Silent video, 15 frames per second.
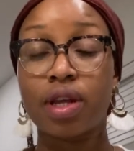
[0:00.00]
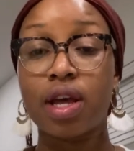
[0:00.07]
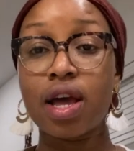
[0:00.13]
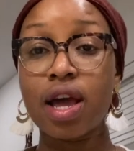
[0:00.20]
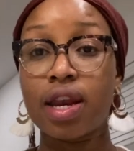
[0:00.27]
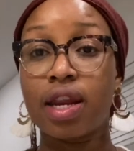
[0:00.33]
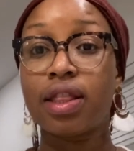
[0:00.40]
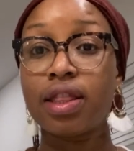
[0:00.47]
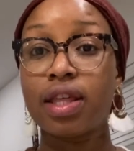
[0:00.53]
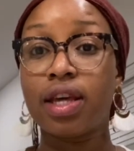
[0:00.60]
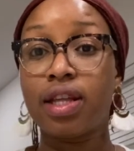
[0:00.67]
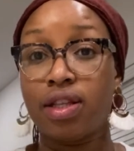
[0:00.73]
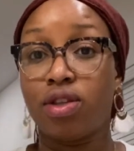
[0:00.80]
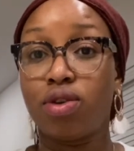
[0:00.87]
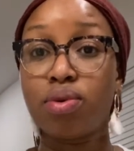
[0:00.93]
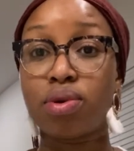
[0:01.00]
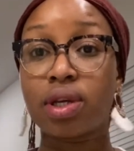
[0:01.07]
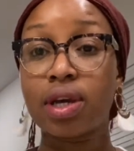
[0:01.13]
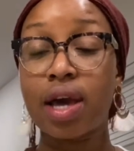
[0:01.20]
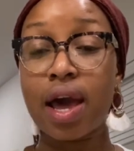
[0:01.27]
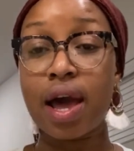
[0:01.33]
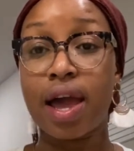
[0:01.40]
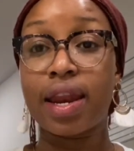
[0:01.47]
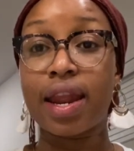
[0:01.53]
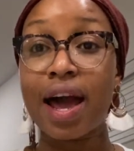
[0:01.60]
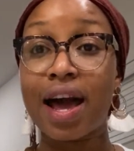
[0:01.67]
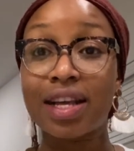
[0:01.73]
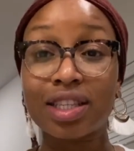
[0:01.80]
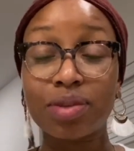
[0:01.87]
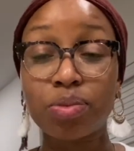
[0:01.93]
anything to
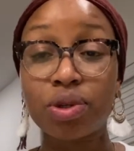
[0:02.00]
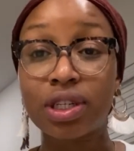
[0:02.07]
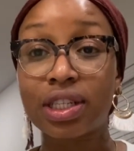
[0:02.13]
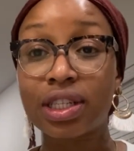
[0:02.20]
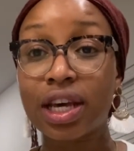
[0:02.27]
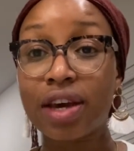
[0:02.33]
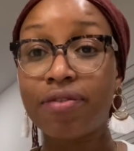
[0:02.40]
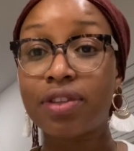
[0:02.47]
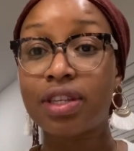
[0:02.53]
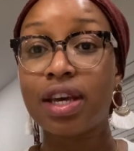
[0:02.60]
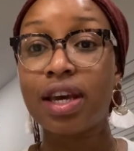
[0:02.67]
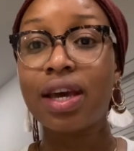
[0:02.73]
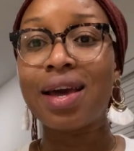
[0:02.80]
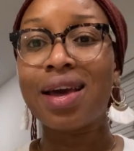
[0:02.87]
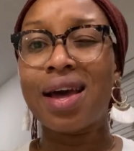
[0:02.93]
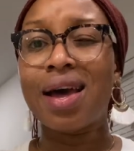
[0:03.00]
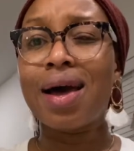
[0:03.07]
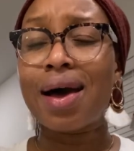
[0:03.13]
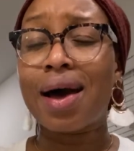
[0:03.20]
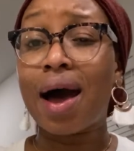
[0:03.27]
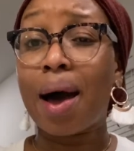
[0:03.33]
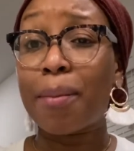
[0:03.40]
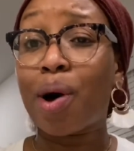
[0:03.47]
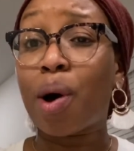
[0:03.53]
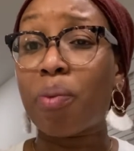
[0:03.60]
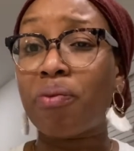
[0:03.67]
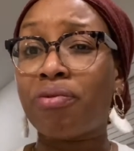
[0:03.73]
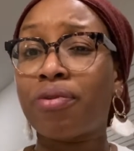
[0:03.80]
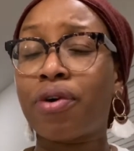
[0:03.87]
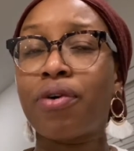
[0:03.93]
enhance more safety, I'm up
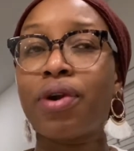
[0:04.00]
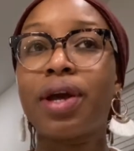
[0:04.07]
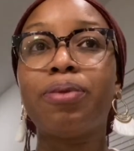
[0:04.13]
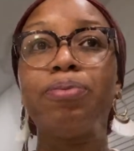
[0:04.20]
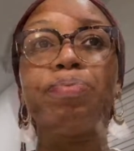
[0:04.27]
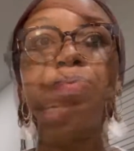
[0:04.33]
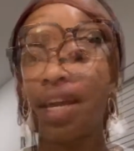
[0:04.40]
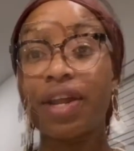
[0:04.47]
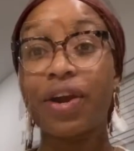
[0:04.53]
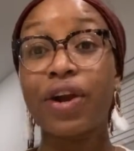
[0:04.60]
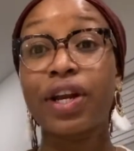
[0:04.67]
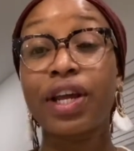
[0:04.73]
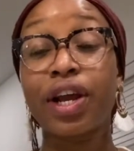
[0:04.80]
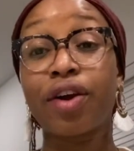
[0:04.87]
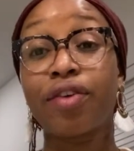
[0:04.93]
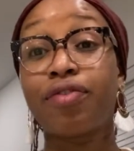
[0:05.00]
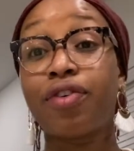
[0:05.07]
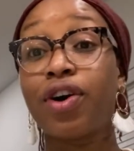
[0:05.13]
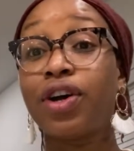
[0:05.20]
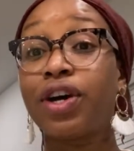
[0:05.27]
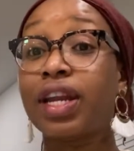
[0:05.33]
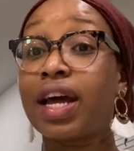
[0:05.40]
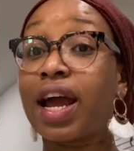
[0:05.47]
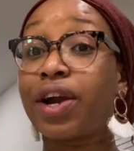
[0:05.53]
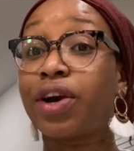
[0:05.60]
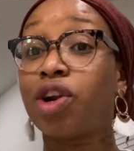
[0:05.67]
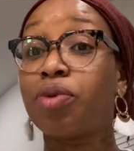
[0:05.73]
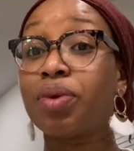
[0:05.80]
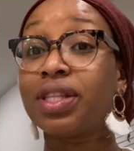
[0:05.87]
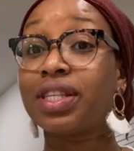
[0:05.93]
for it. I said earlier, Falla and I are
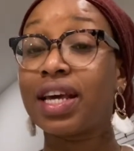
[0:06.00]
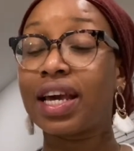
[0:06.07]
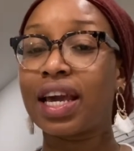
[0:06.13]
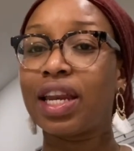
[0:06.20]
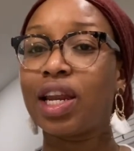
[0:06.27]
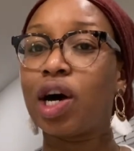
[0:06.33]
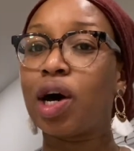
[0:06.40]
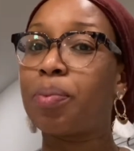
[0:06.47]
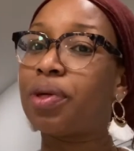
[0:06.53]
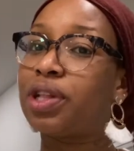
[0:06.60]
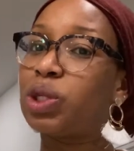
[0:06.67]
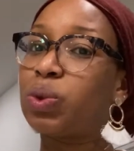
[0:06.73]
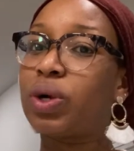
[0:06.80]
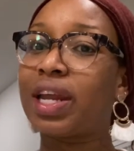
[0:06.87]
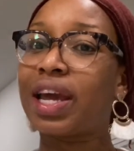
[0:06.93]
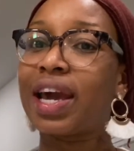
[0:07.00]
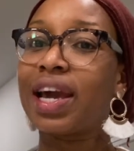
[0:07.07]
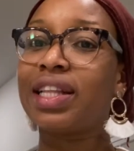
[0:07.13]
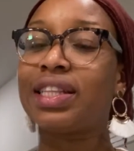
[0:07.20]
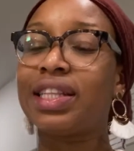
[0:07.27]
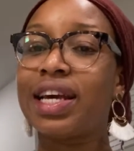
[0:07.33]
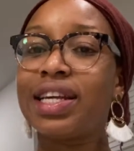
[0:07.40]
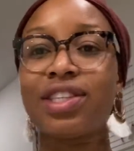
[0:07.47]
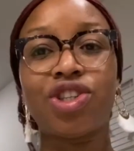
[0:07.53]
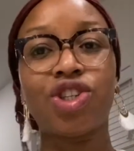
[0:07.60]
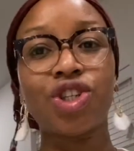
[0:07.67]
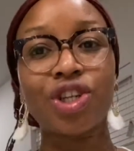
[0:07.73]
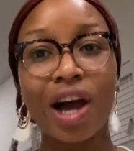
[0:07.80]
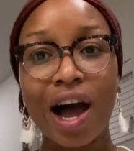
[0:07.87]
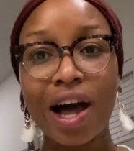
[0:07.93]
gonna be taking up the 28 days
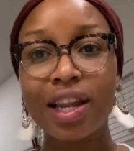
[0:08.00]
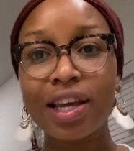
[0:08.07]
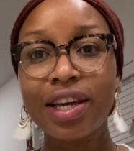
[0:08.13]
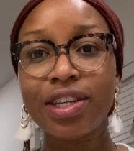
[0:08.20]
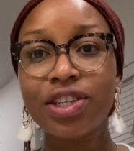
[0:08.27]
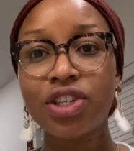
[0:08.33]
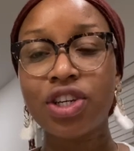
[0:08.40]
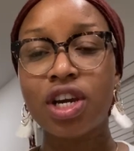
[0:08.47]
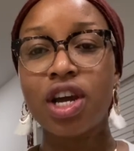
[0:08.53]
challenge